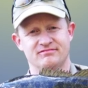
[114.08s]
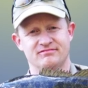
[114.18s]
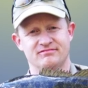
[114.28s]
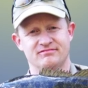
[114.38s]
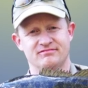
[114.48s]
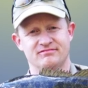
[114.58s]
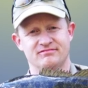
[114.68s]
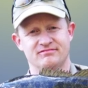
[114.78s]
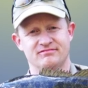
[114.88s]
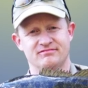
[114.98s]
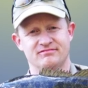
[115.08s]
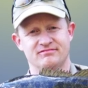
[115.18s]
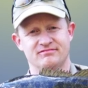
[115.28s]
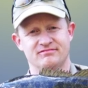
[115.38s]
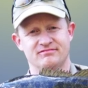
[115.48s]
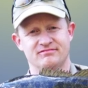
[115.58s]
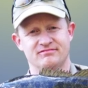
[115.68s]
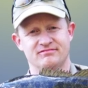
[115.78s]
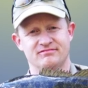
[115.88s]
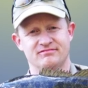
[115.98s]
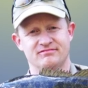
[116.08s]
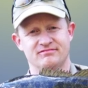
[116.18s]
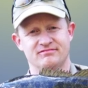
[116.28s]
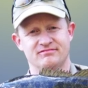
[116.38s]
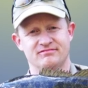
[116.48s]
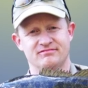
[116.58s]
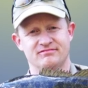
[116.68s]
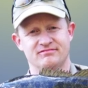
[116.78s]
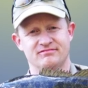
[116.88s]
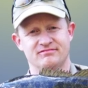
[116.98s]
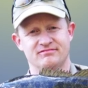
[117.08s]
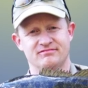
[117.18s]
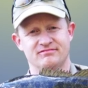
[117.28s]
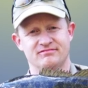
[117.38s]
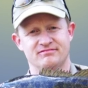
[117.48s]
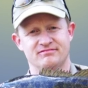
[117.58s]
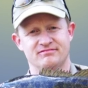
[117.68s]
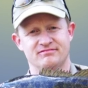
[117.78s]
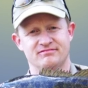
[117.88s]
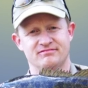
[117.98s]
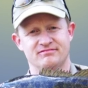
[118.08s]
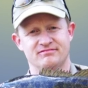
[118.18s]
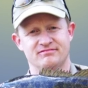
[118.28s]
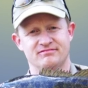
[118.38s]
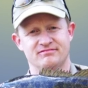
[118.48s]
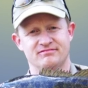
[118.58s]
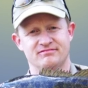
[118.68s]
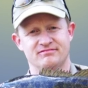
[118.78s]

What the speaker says: (no lip movement)